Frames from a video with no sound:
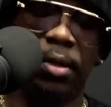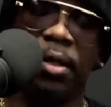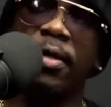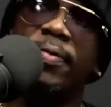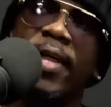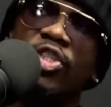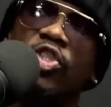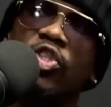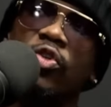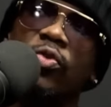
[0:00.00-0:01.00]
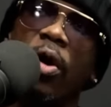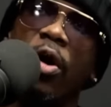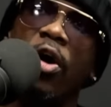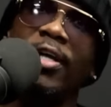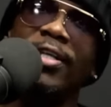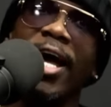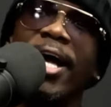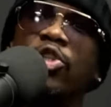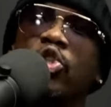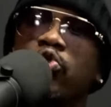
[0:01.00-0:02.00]
that you are
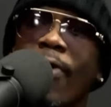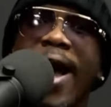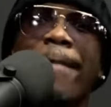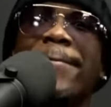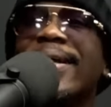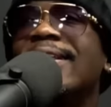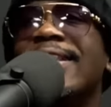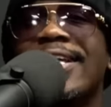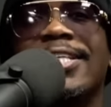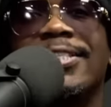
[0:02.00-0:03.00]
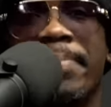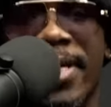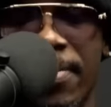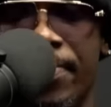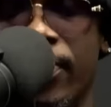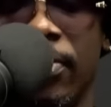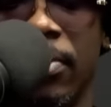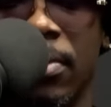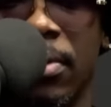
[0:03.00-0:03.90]
not dropping these people